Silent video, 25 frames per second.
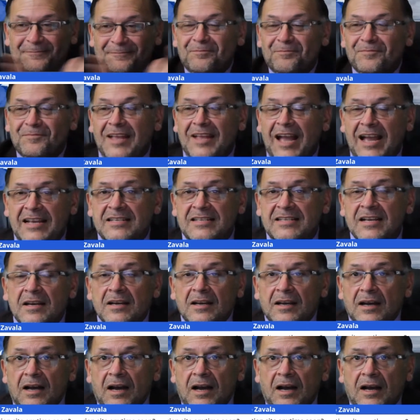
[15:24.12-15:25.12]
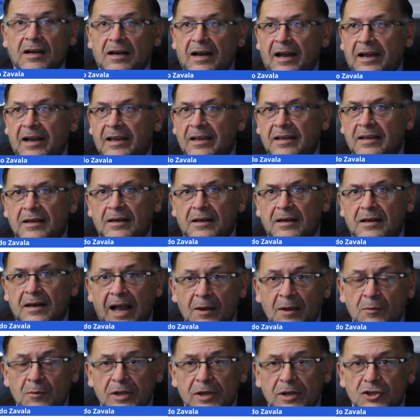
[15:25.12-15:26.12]
Guys, I
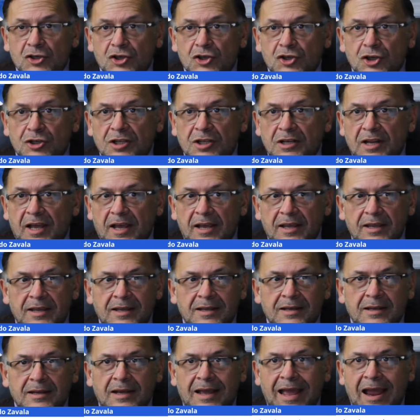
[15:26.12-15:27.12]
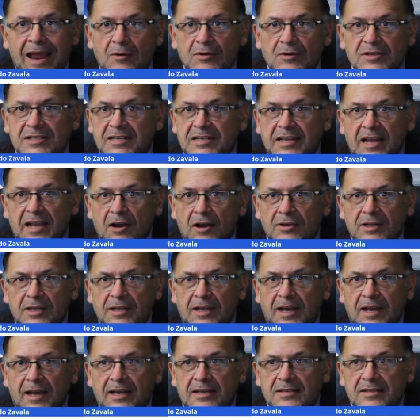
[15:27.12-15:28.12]
registered today in Harris County,
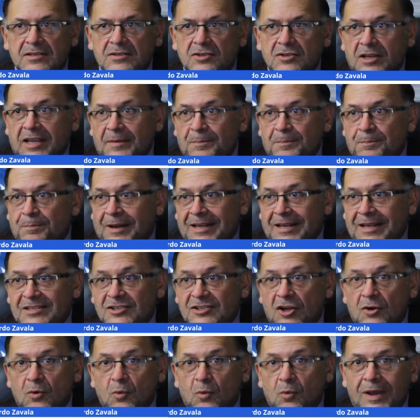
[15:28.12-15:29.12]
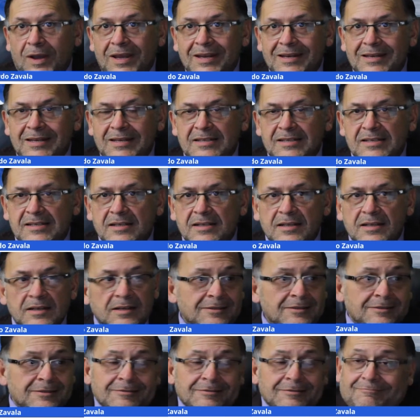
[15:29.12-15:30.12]
guys, to get placed on a wait list.
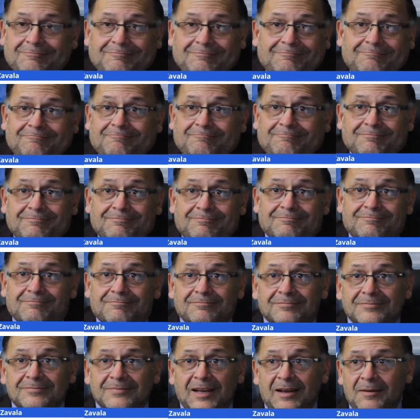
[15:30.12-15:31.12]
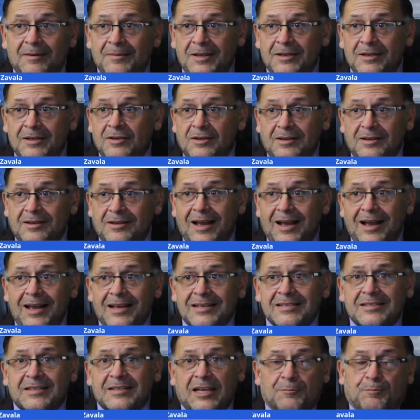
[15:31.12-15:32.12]
I mean,
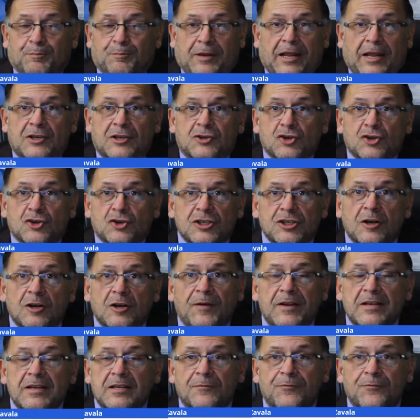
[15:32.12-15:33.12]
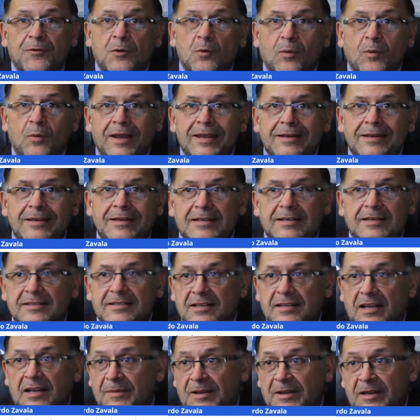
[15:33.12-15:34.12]
guys, place yourself on different wait
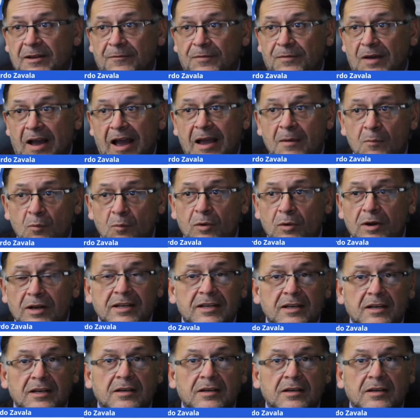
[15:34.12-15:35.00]
lists. I mean, if I'm willing